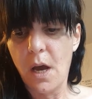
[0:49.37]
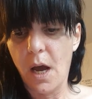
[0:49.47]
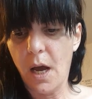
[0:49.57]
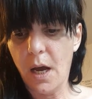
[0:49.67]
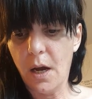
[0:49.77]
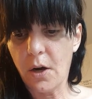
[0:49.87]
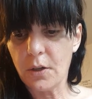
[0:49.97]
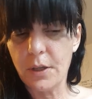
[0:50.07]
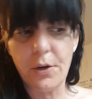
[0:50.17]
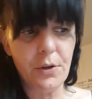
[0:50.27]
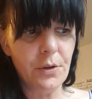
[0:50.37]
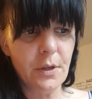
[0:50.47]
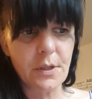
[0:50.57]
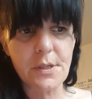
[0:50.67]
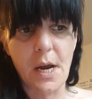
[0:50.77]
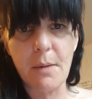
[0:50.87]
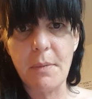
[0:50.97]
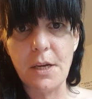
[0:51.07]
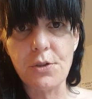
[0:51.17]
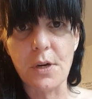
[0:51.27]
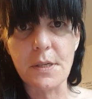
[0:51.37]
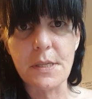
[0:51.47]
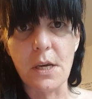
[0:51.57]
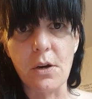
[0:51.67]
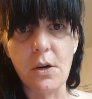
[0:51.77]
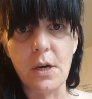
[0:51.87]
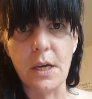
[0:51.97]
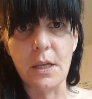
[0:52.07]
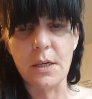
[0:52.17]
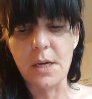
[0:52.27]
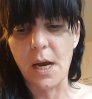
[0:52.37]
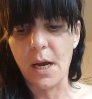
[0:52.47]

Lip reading: our little time matrix here in